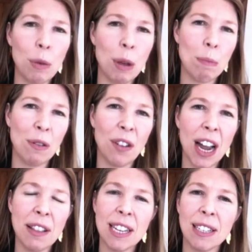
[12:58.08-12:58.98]
we
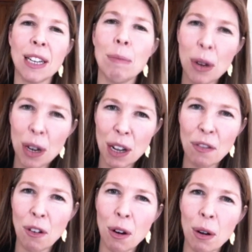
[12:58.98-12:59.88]
provide these community
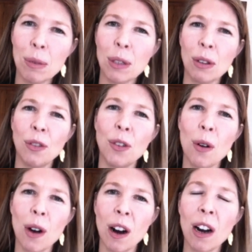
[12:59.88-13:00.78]
forums
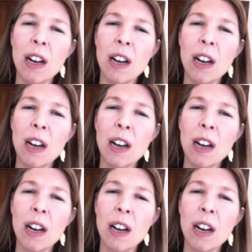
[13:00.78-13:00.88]
for